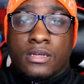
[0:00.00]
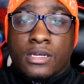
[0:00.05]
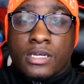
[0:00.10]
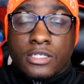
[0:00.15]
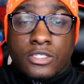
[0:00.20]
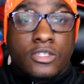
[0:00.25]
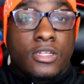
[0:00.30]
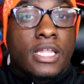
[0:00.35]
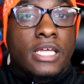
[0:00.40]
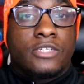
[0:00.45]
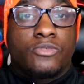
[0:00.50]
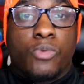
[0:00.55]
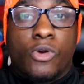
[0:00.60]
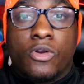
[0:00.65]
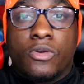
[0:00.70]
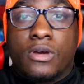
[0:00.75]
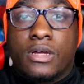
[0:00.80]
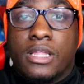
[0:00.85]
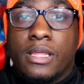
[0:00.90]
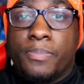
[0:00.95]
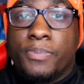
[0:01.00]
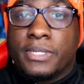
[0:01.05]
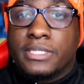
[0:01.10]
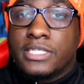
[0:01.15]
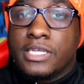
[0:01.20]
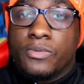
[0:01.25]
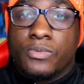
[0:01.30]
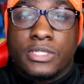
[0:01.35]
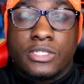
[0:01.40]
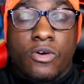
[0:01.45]
So let's roll the clip and
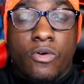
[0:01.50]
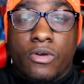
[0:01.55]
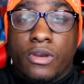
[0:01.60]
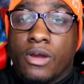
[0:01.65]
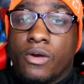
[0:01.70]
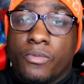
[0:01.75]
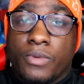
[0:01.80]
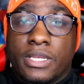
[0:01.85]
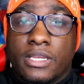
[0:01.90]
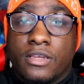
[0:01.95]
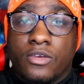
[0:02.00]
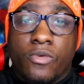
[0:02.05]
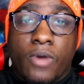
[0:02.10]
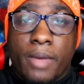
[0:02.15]
see what's going on with the new